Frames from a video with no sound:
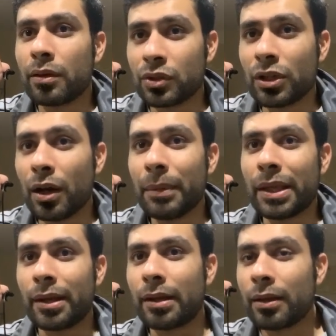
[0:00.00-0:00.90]
Do you know what I
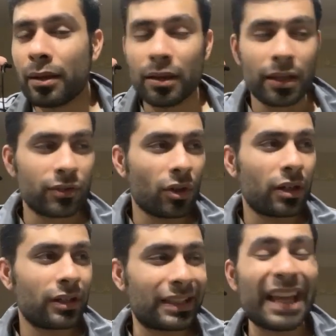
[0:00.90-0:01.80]
mean? It's not
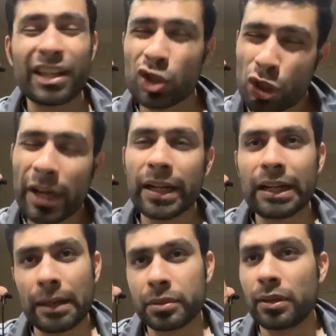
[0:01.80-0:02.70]
going to, yeah, the training
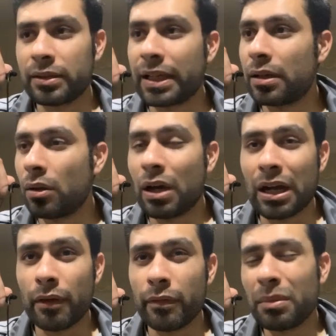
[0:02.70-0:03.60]
camp's going to take a lot
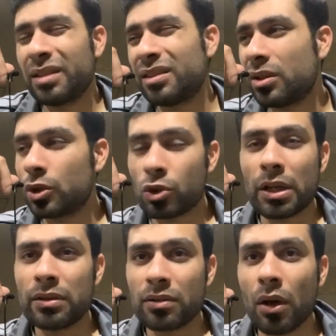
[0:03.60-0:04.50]
out of him because he's going to
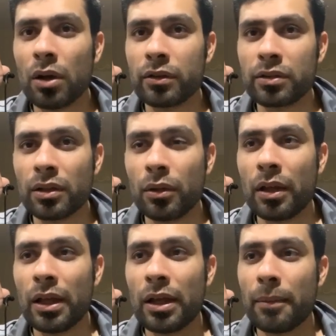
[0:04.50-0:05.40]
train hard still,
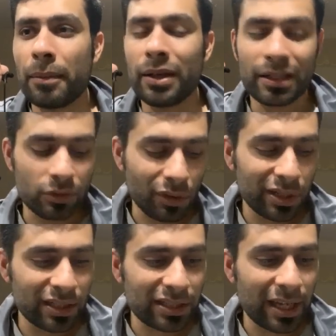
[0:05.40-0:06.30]
but it's not
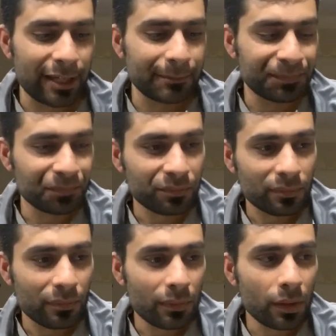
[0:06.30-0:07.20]
going to take,
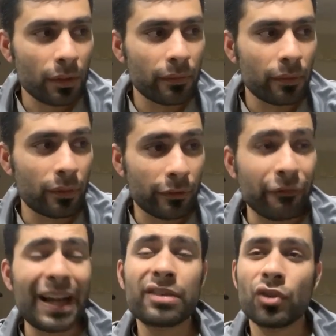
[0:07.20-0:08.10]
the
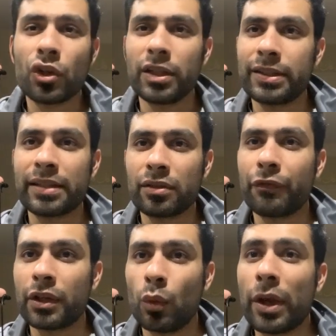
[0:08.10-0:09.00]
fight's not going to take
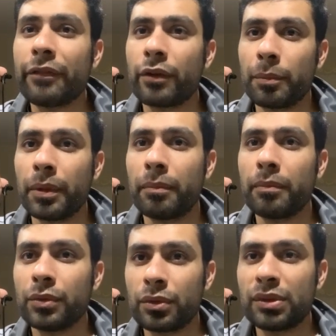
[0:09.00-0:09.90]
something away from him.
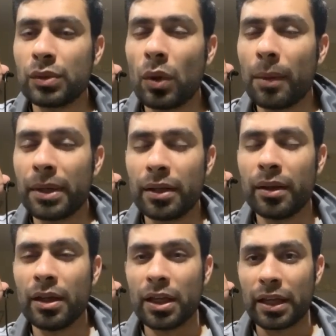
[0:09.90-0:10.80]
Do you see what I mean?
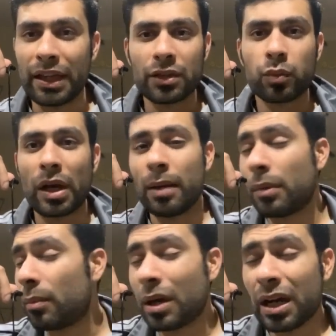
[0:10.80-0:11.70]
That's why
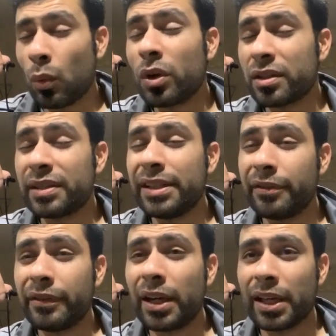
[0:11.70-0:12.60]
I want to see the
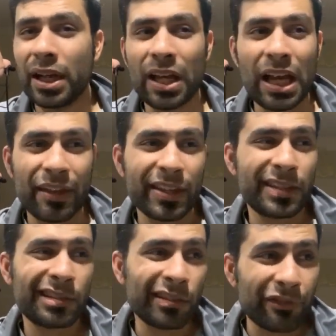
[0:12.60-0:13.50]
fight. I think
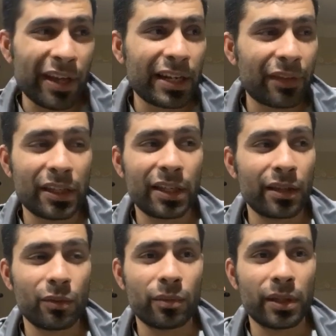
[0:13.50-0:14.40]
it's an event. I think
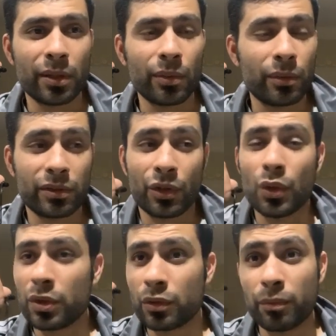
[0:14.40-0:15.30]

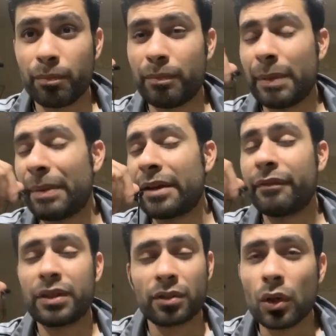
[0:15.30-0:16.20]
it
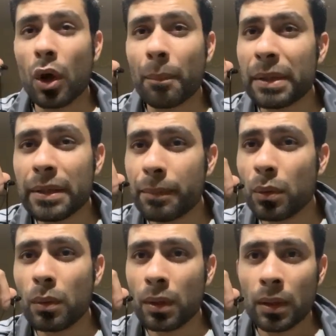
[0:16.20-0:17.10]
benefits a lot of
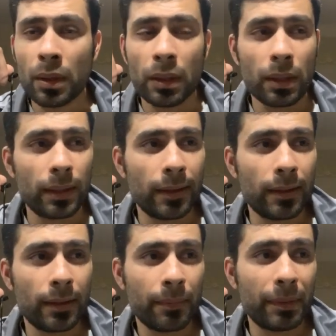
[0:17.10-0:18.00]
people,
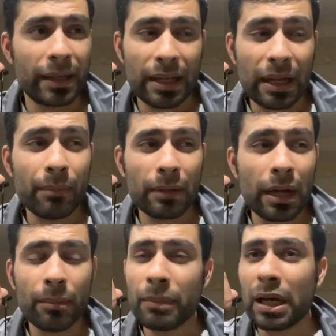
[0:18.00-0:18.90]
and
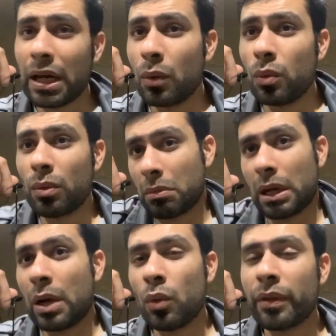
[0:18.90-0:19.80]

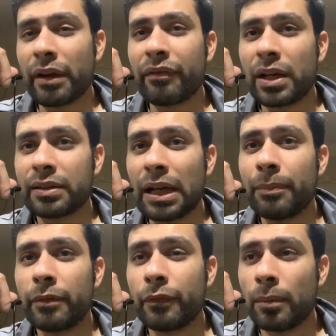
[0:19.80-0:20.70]
I want that fight to
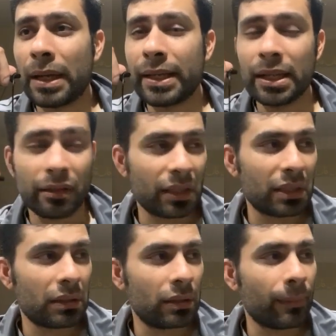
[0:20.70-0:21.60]
happen for Manny. I think
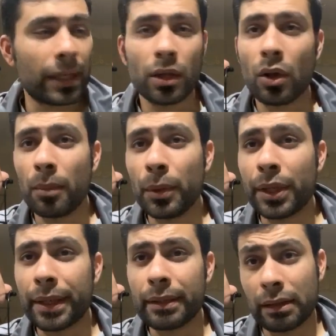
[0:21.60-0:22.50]
he'll make a lot of
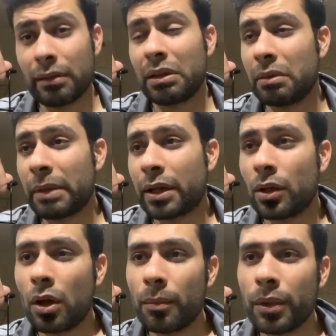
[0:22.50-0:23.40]
money. I think he'll make
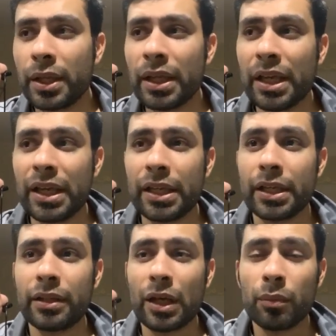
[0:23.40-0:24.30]
a lot of money. He
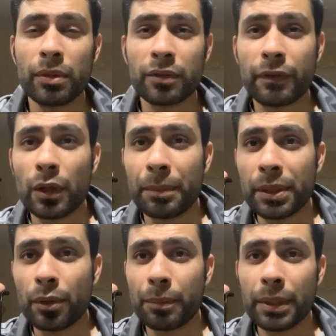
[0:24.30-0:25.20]
can help these
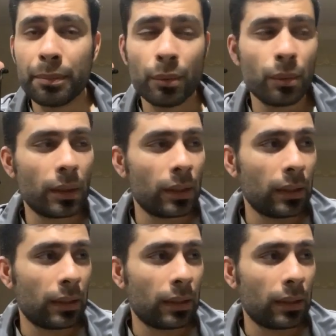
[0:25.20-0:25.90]
Filipino people.